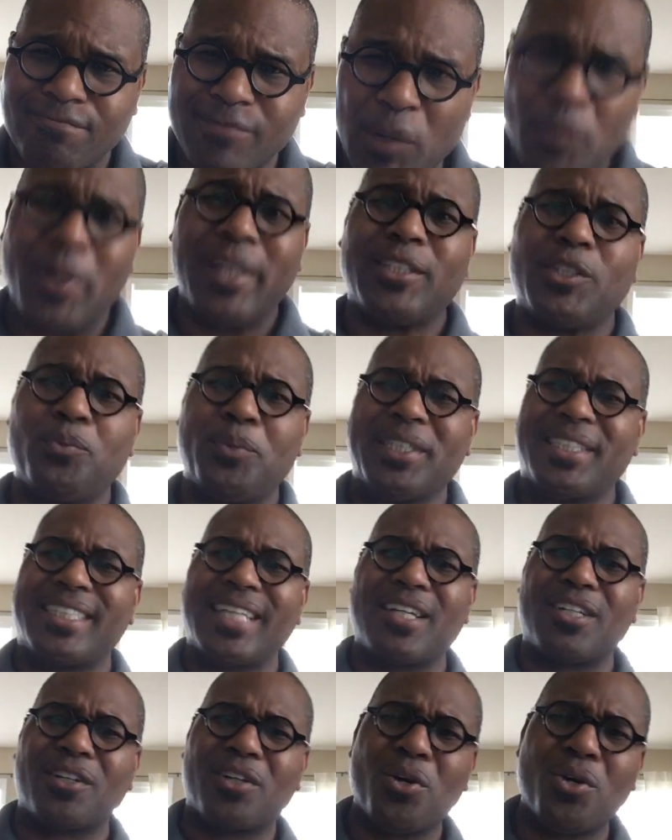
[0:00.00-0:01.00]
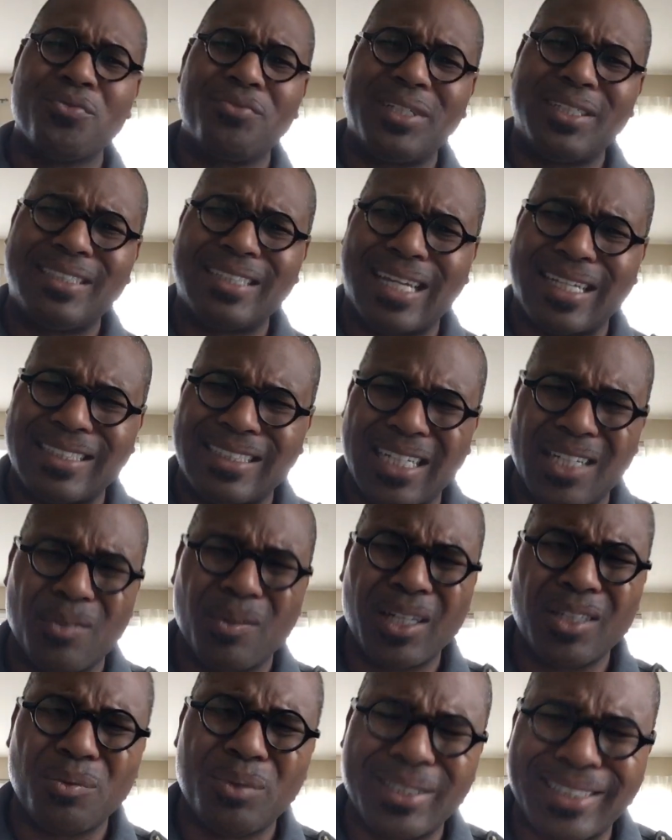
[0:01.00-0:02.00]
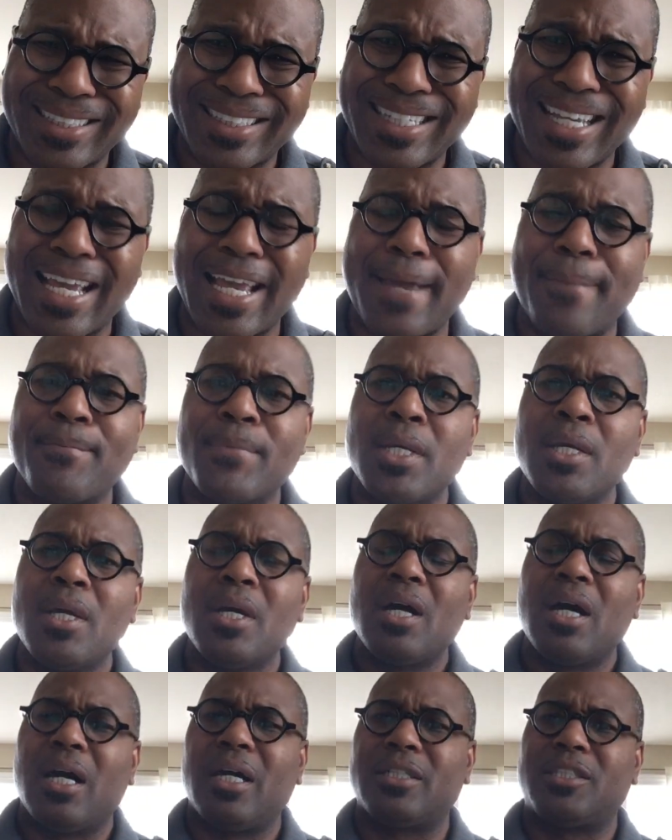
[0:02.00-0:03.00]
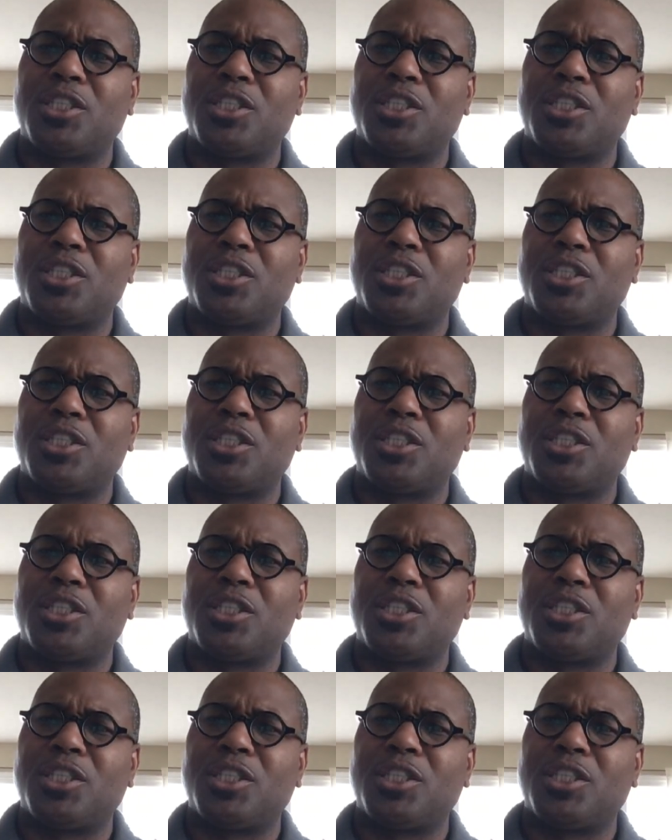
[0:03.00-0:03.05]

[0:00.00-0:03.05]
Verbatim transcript: What do we say to COVID 19? What do we say uh,